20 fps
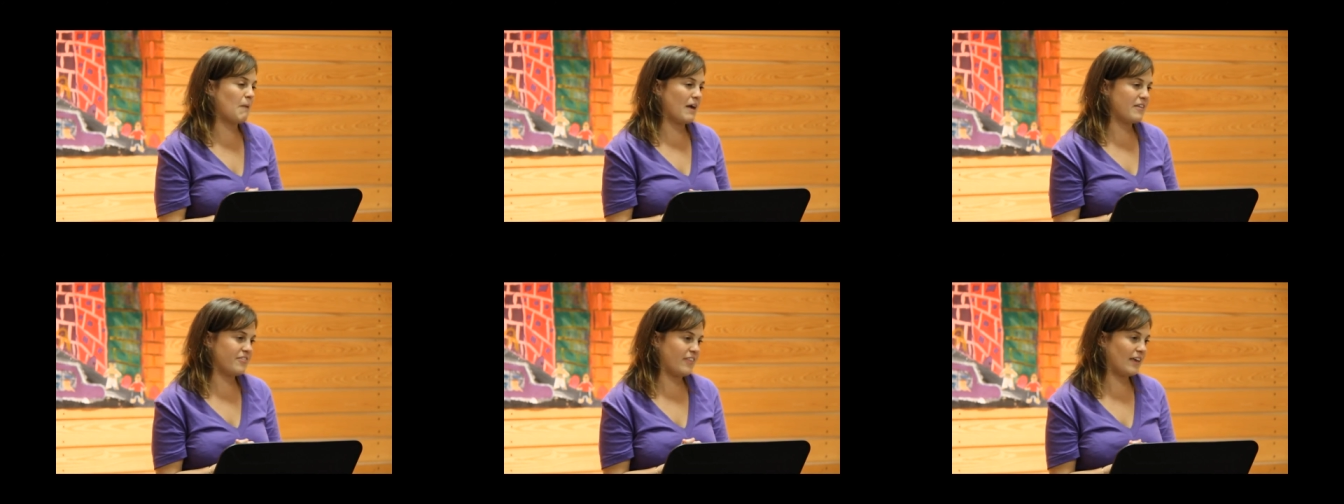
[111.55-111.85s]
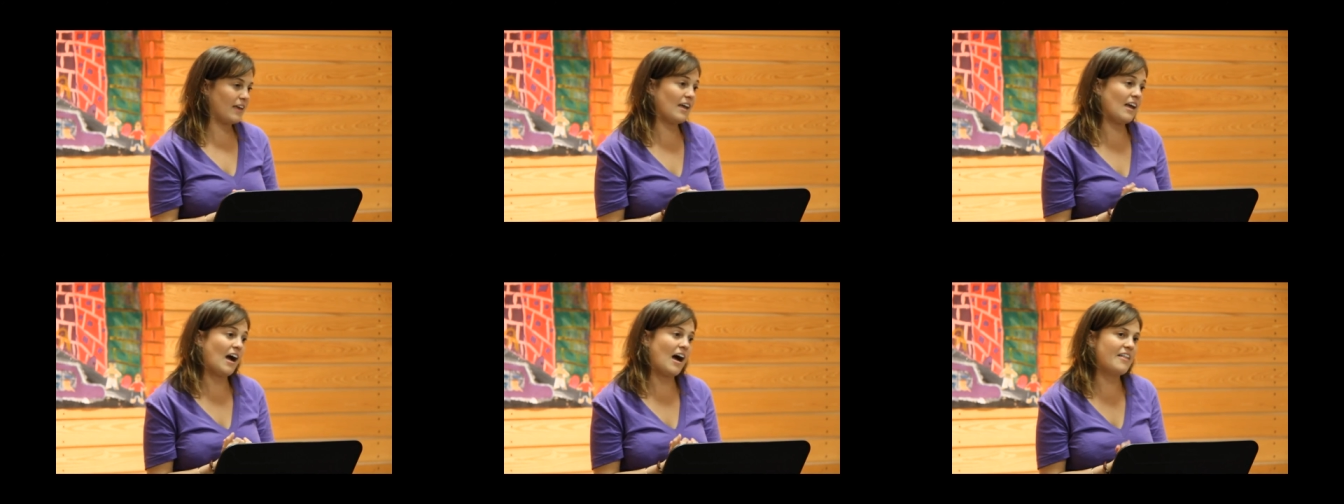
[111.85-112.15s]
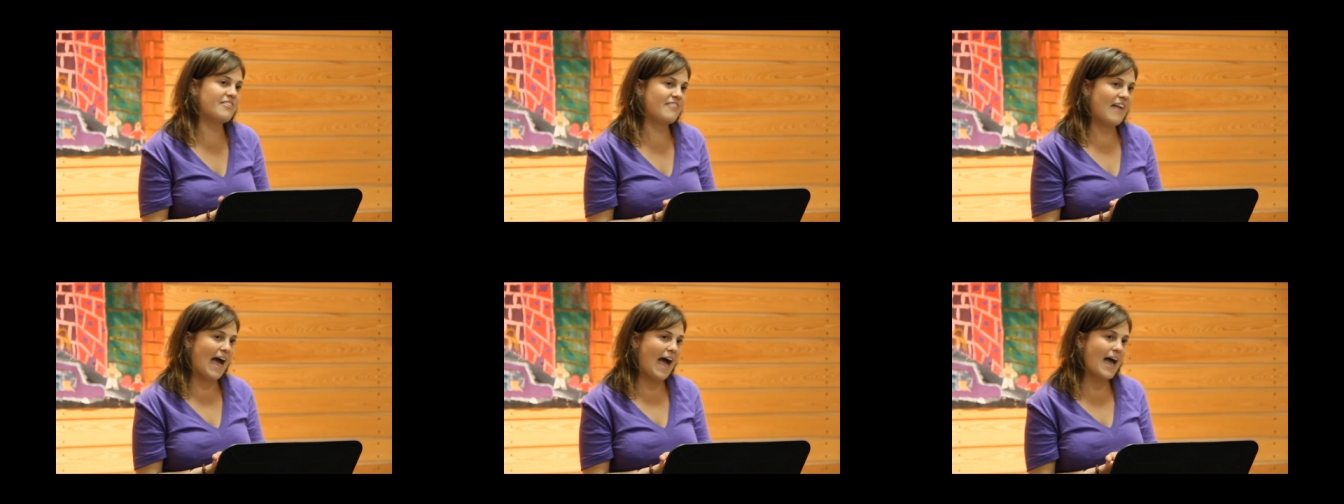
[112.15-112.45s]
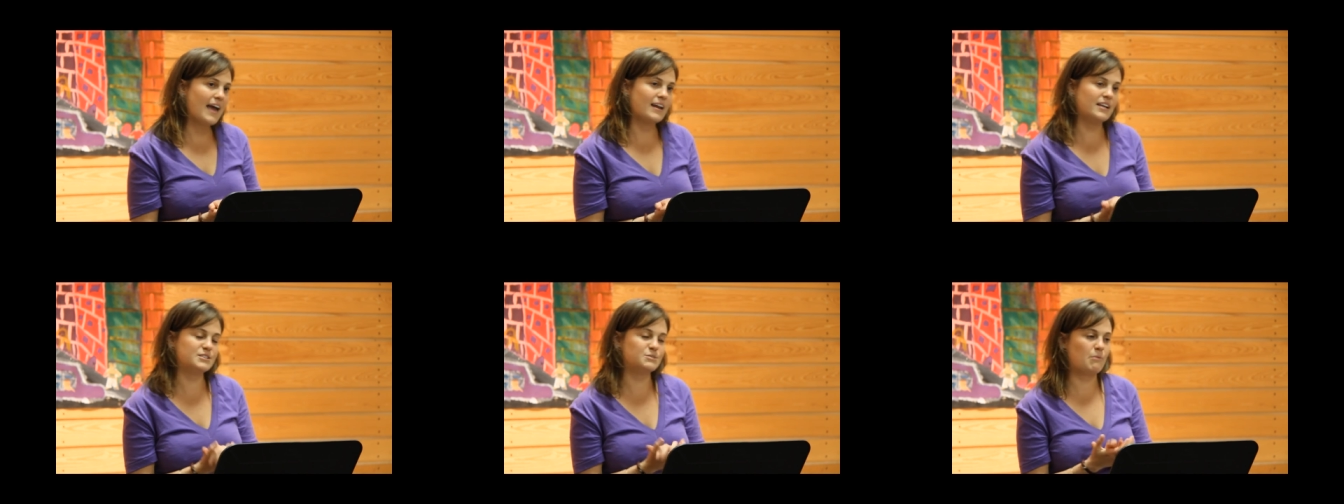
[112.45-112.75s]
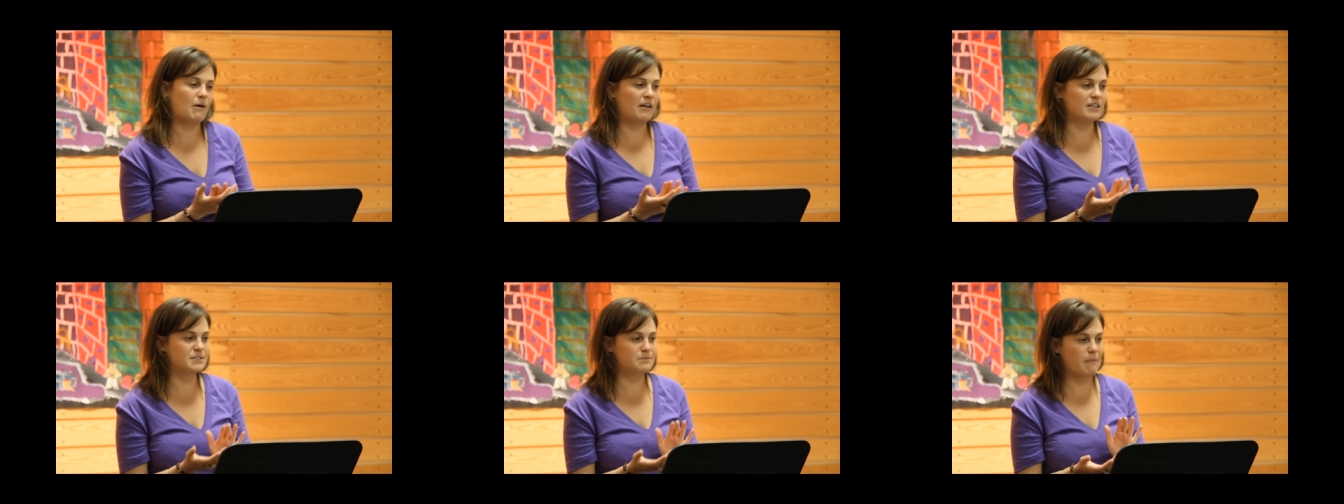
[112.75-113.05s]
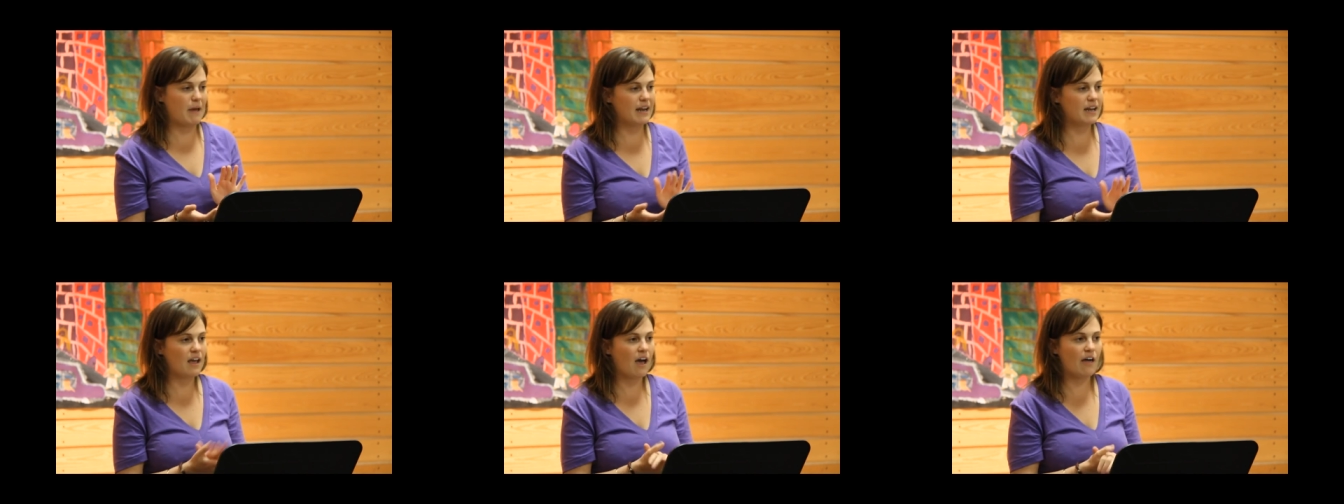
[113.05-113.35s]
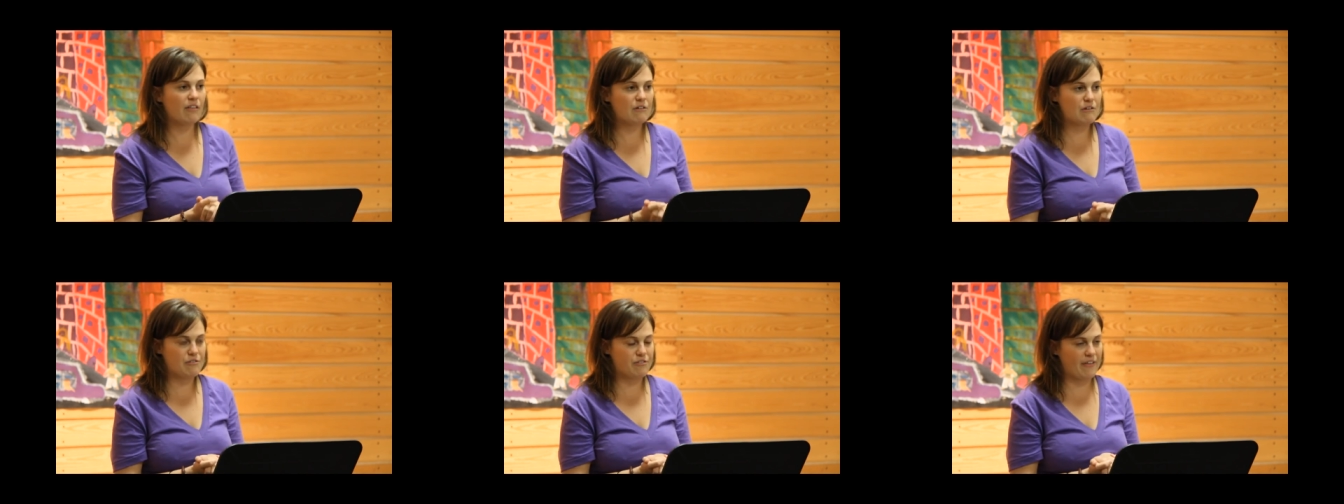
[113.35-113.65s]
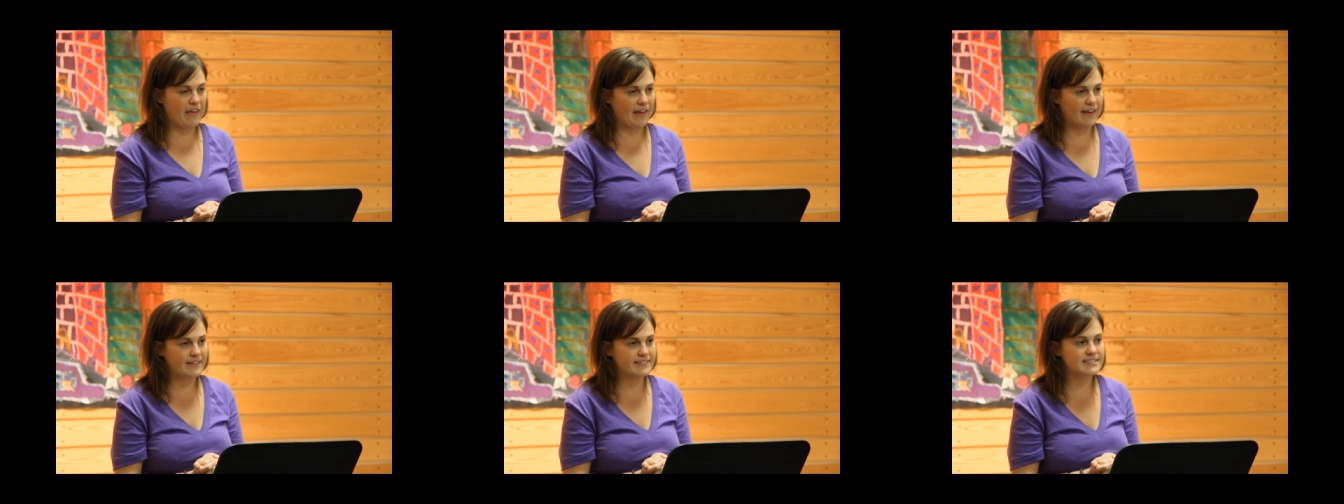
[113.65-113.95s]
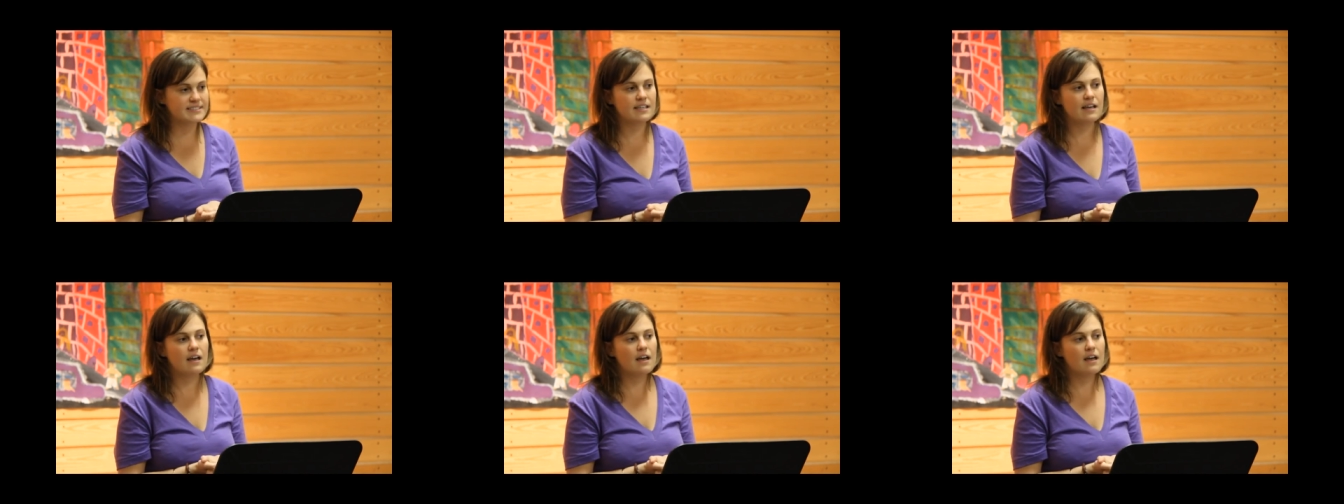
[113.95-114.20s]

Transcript: my thinking on that as well as many other things